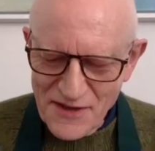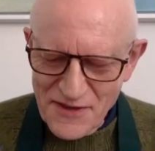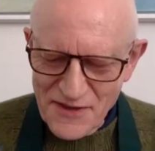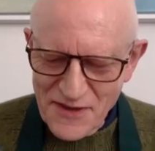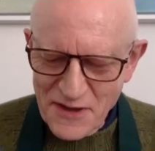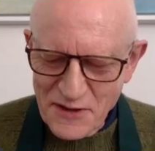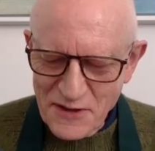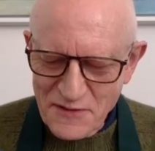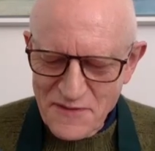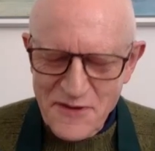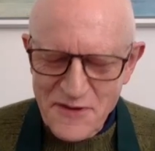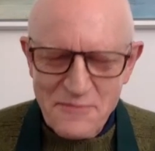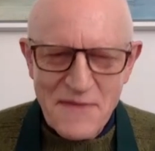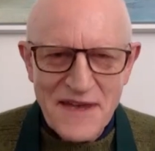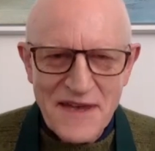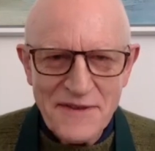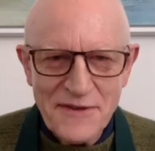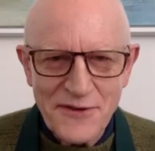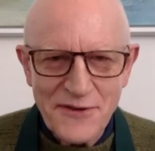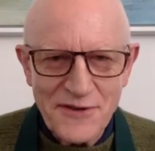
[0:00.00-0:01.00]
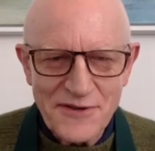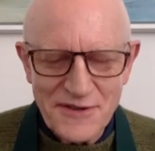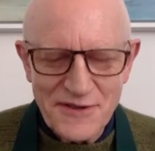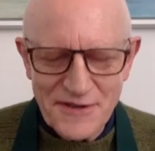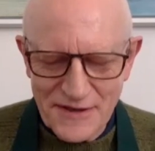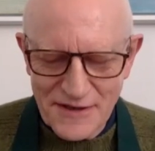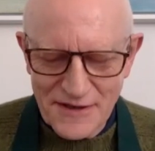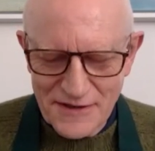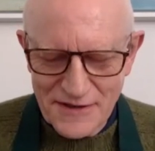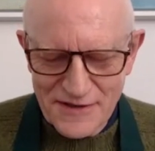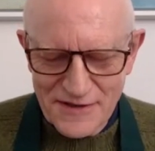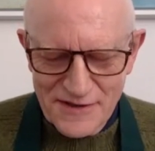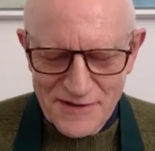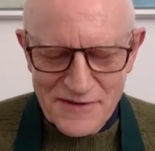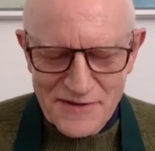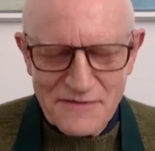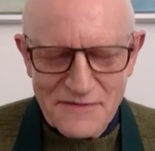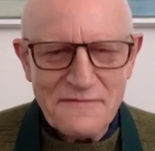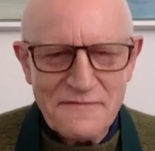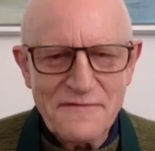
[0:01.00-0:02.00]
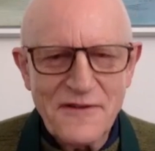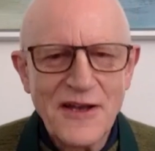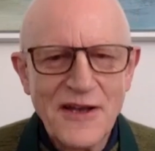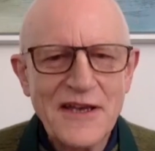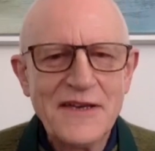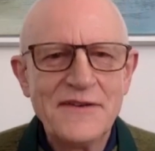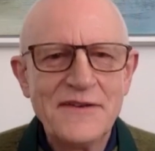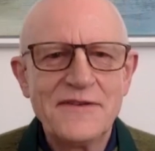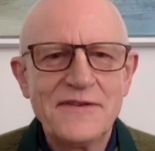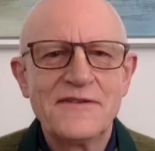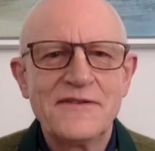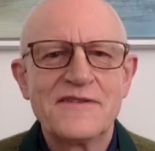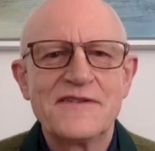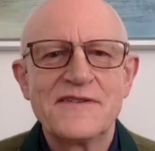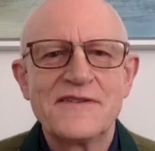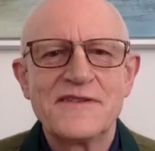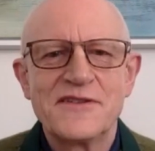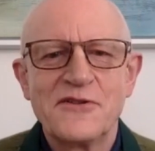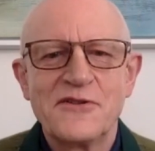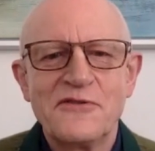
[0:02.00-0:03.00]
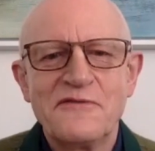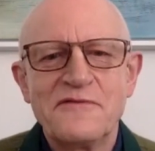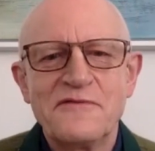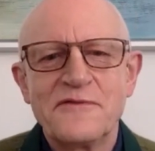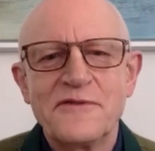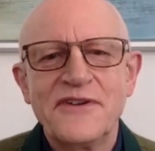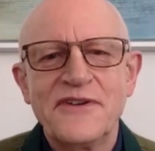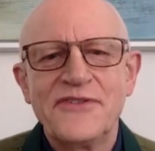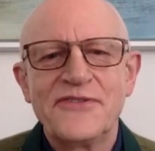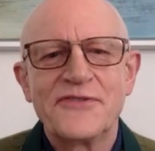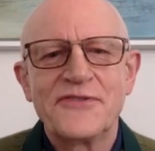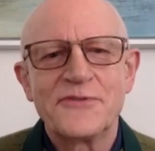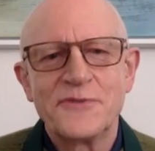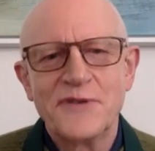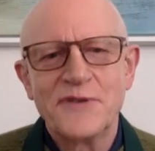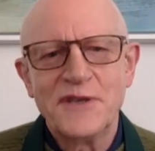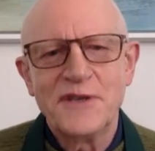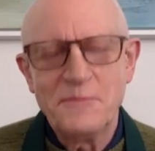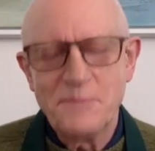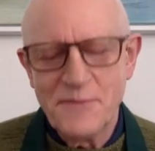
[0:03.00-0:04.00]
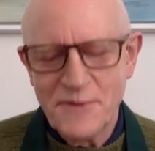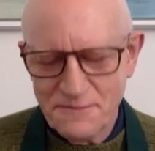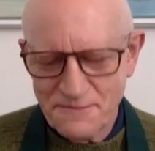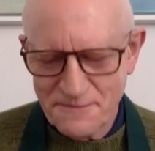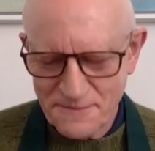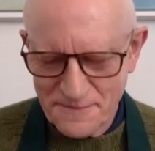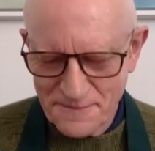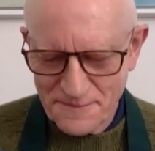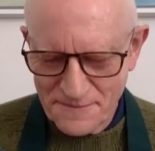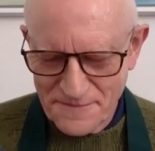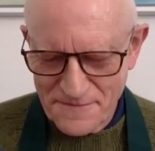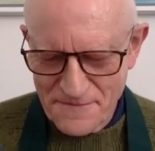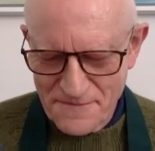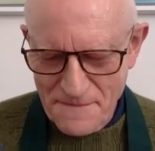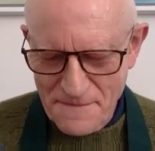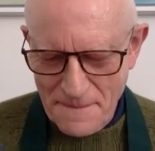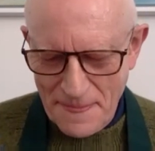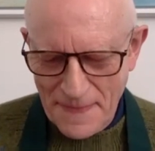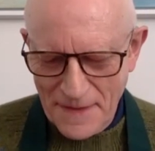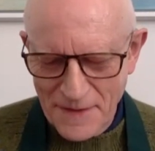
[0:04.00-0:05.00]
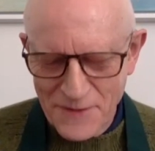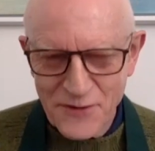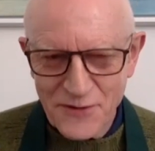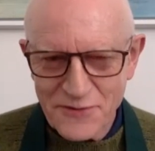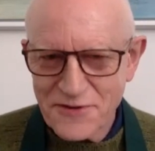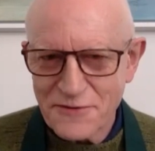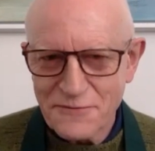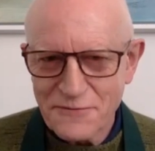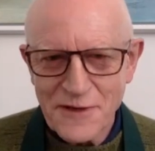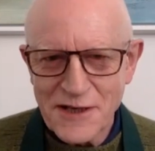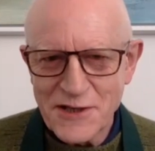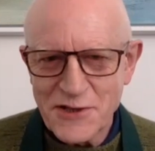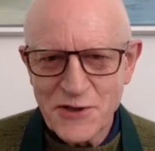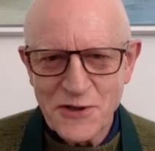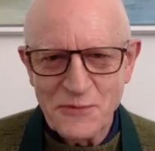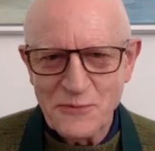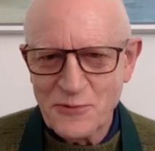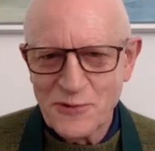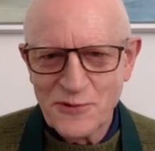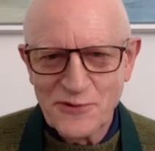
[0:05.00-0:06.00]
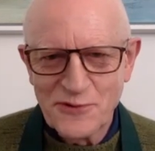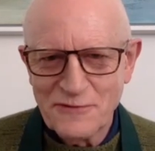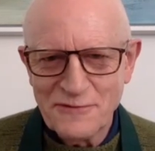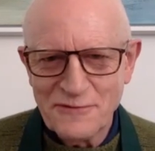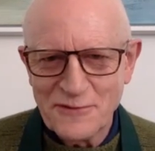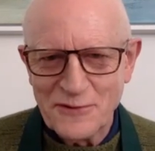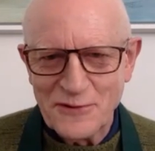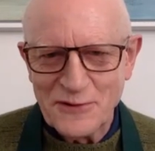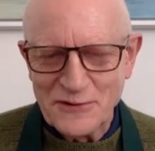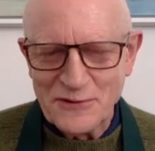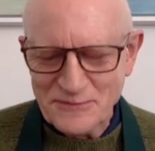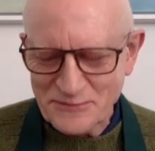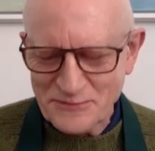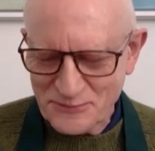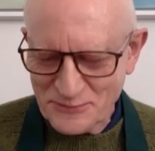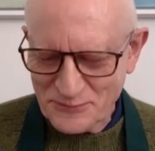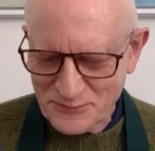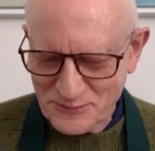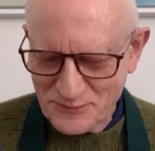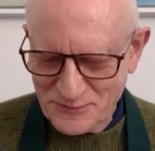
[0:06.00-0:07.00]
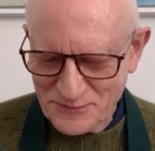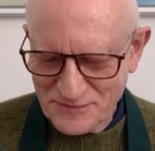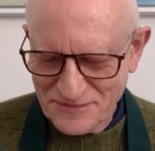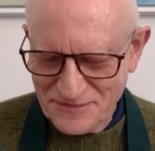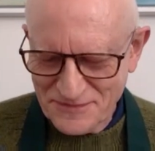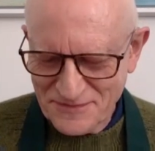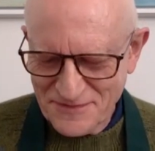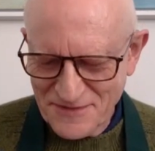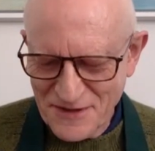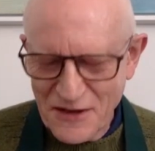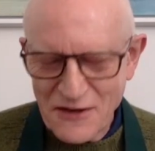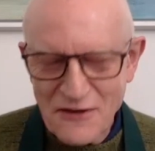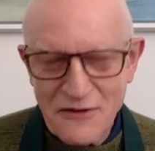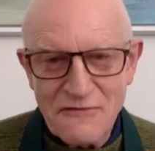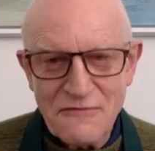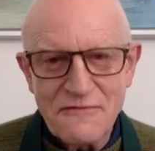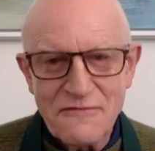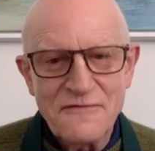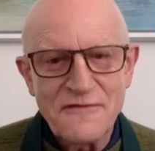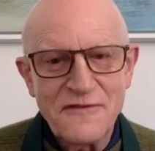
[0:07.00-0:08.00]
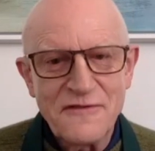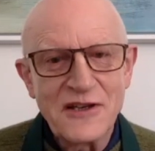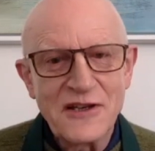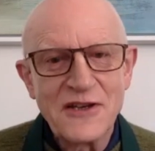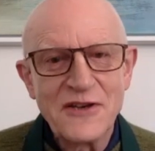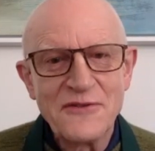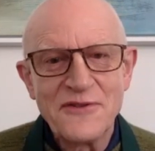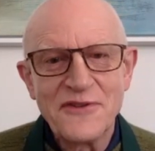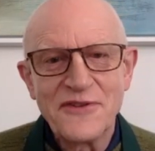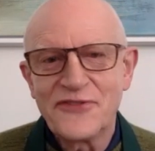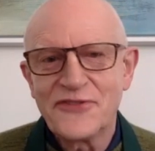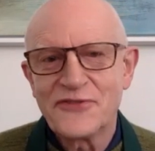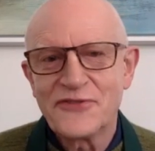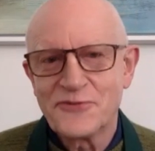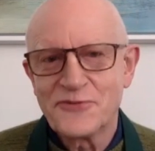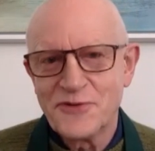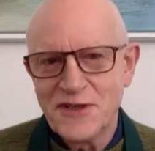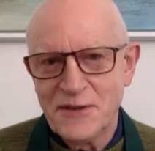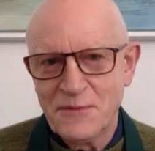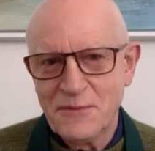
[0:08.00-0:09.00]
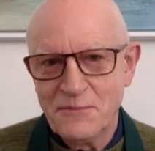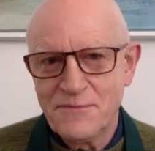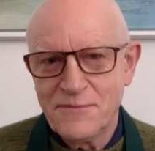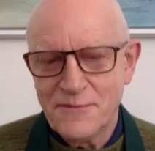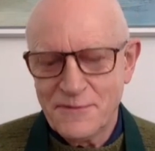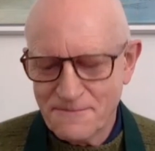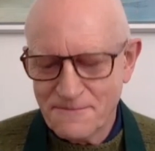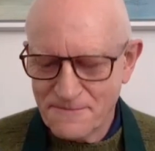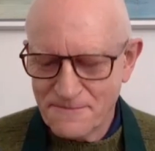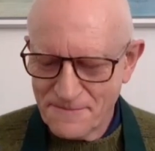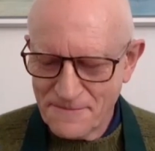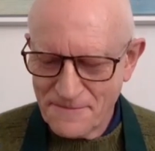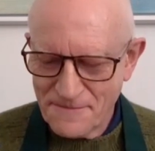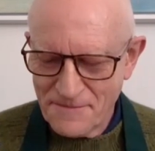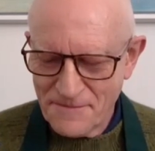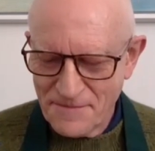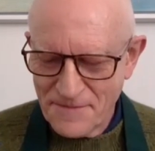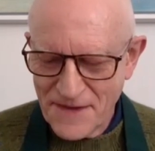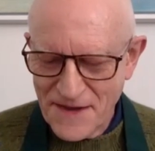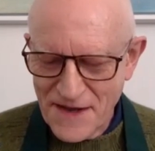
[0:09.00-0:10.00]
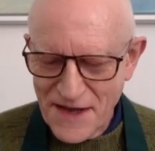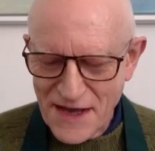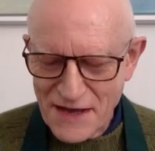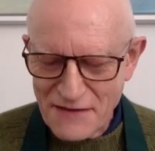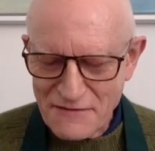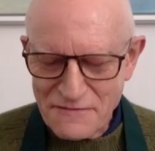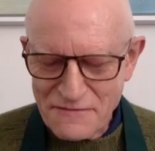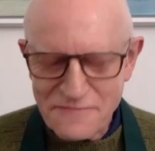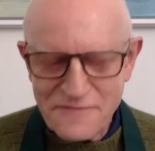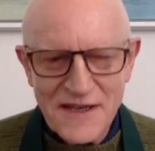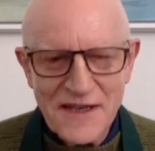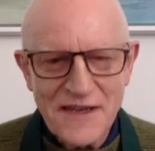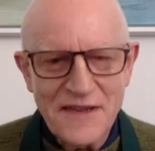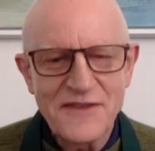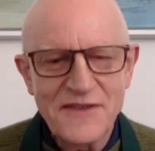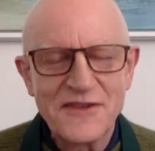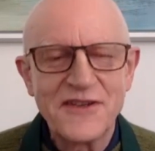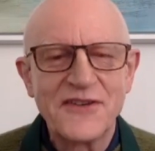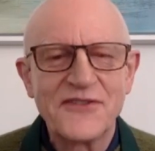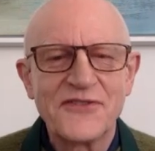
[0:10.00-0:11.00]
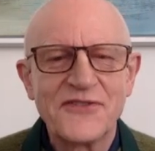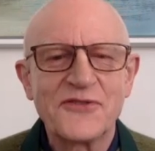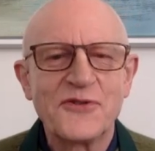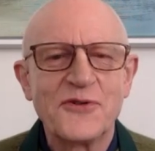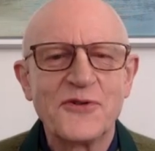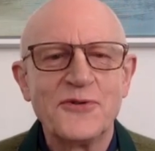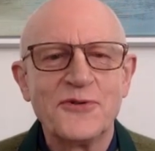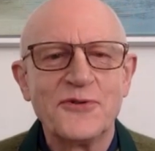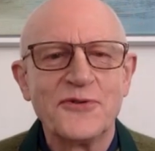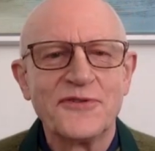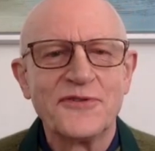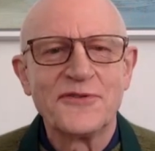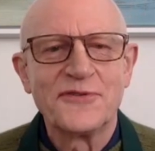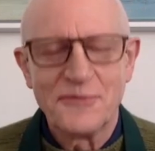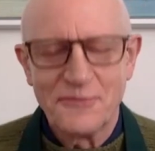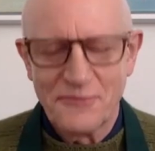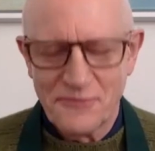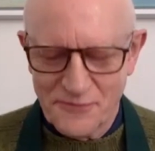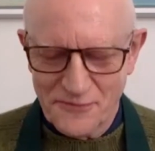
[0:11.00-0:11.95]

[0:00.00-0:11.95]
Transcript: Think of the method as a fine silvery stream, not a raging waterfall. Follow the stream. Have faith in its course.